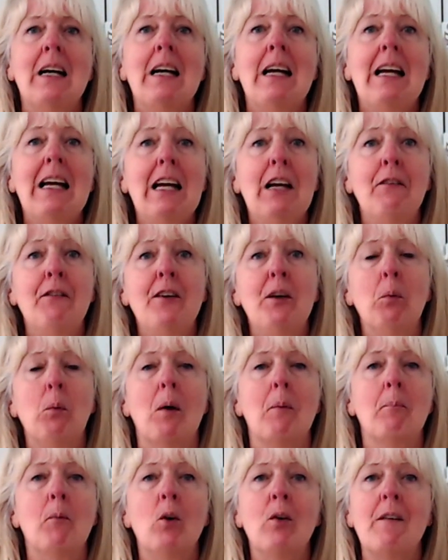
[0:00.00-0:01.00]
If you
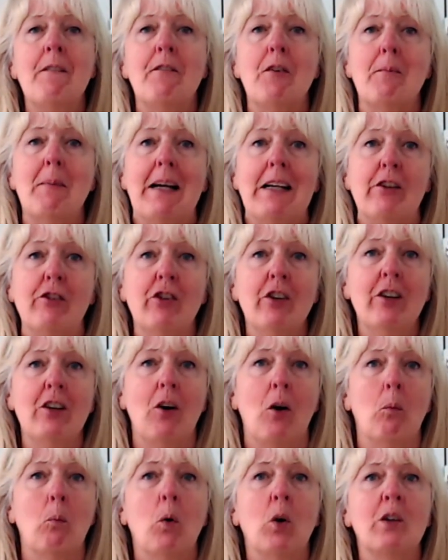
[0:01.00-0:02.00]
want more information
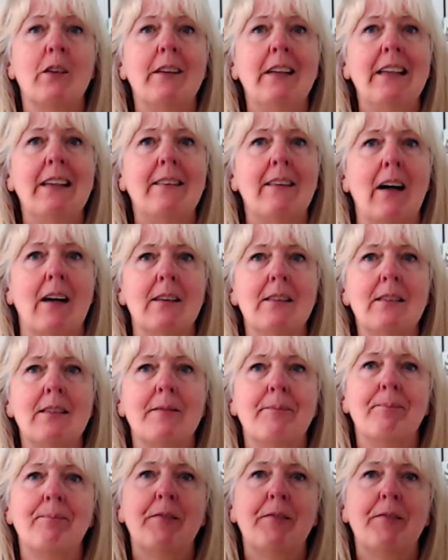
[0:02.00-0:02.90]
on what tea does,